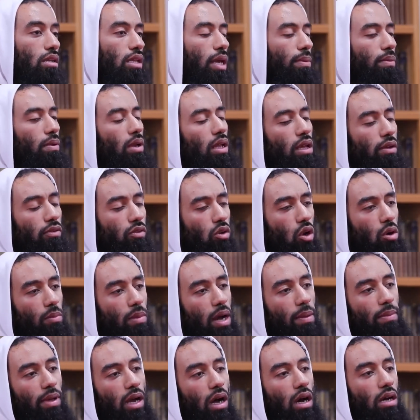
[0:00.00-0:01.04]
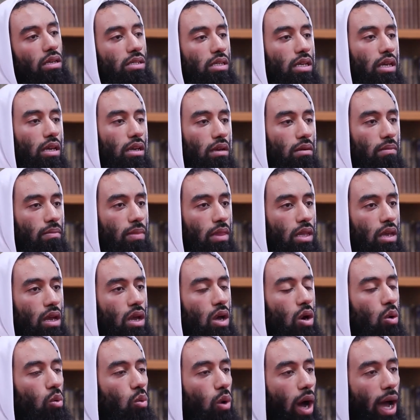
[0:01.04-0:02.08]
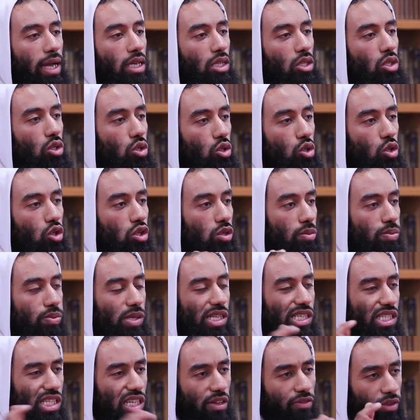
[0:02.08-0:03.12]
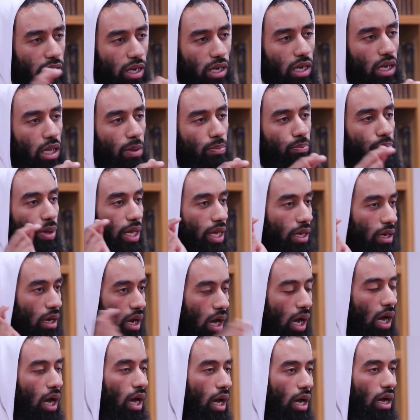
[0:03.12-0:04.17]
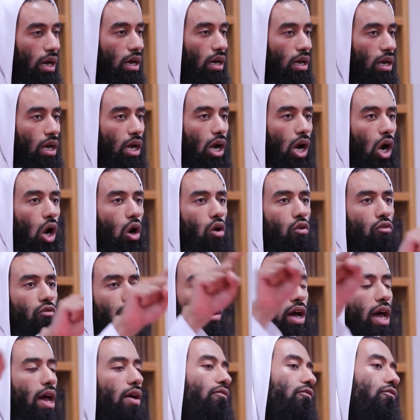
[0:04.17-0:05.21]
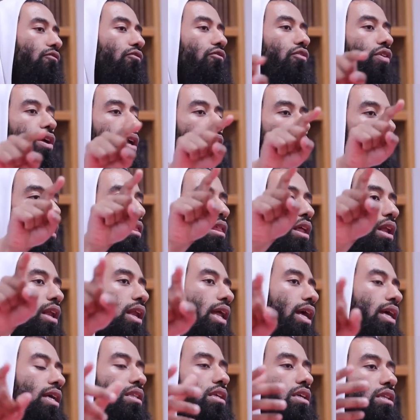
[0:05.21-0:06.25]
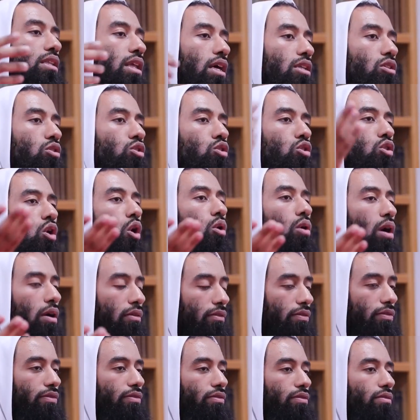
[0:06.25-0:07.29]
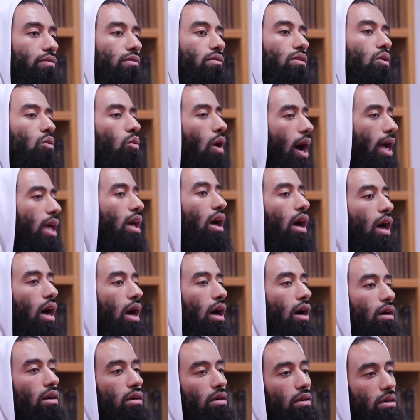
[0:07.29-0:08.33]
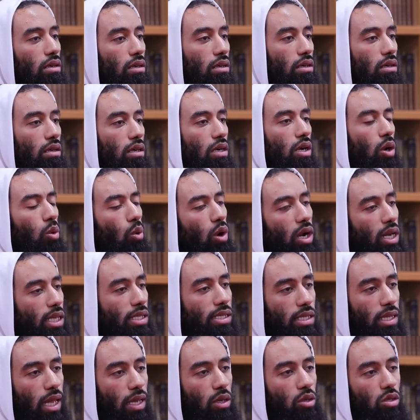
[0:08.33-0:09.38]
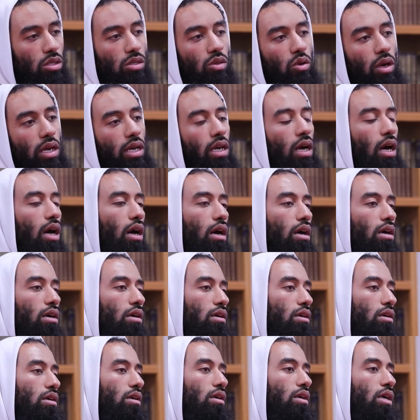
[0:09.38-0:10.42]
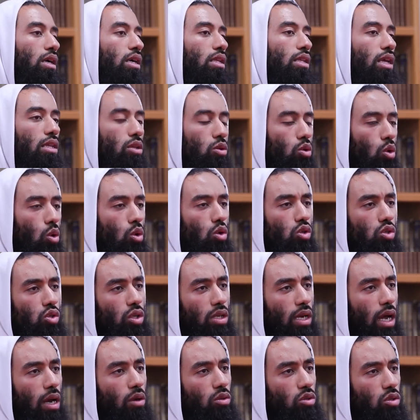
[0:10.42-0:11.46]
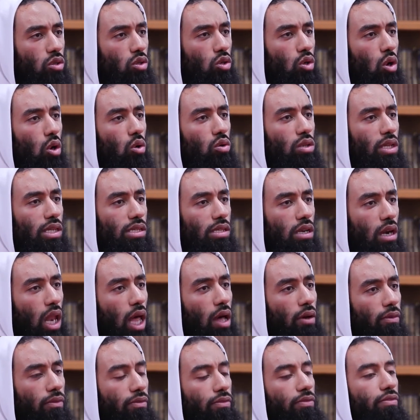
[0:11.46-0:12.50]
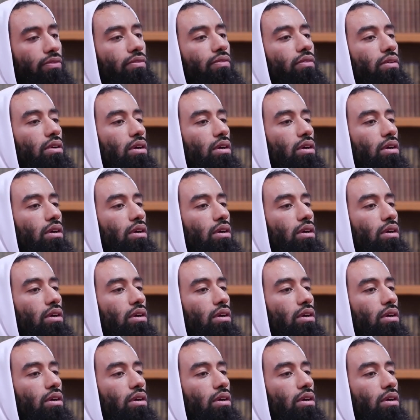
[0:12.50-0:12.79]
Table. If you don't mind me asking, why did you specifically pick her over every other lady that you know of? Why her? What is it that you saw in her that caused you now to grow this love